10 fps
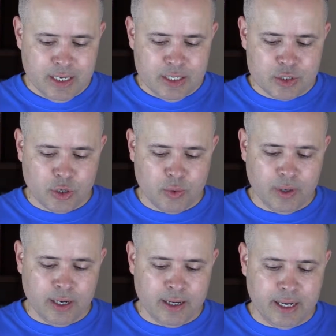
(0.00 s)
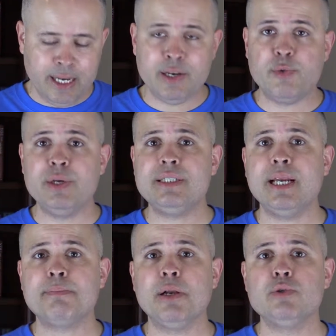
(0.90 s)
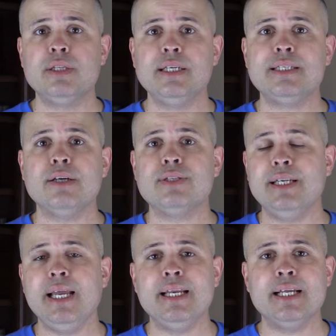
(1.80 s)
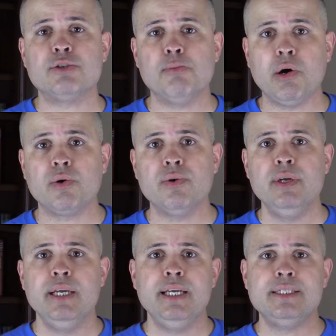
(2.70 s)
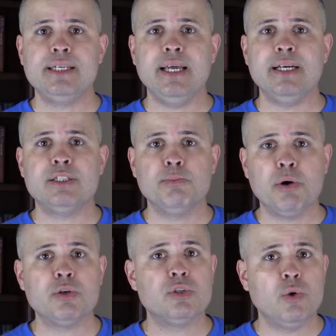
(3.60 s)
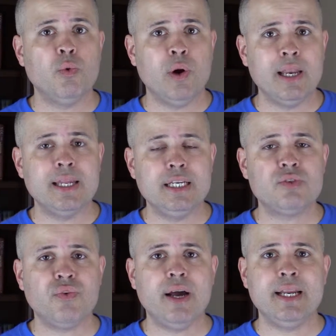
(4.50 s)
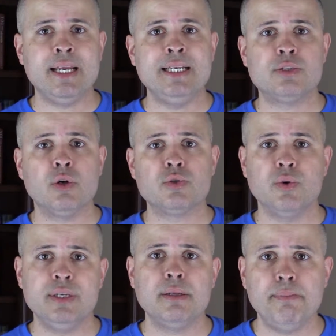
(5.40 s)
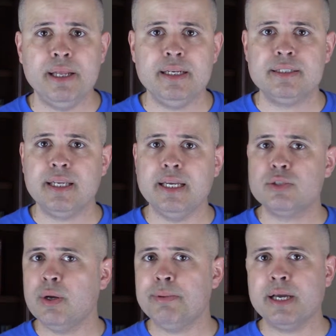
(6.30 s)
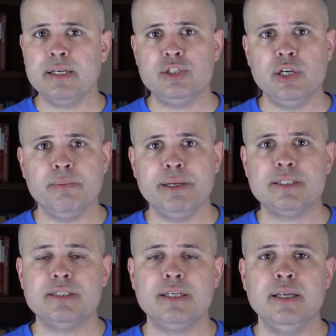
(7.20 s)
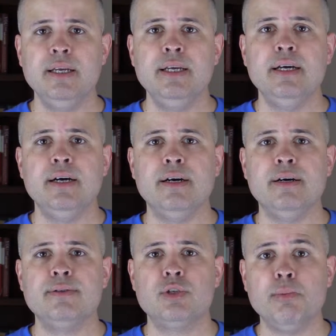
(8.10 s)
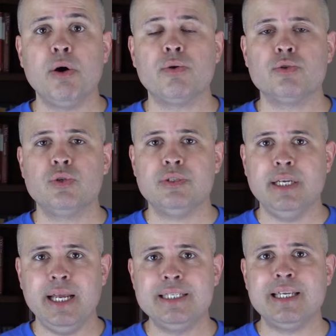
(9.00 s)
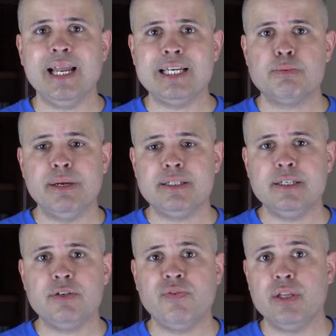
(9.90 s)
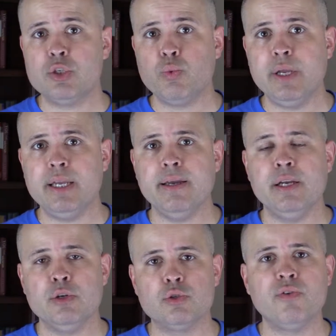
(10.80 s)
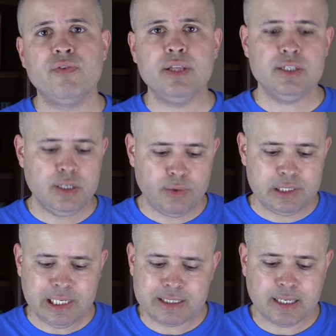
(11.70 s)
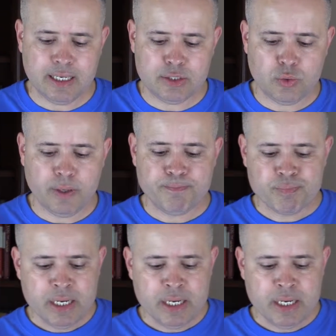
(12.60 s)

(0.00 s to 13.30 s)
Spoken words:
So, and the reason I'm closing this out today and not tomorrow is that tomorrow, while it is Friday, it's also Independence Day. So I'm not going to share a message tomorrow. So today's the last message for this week and also for this series. Let's get into it.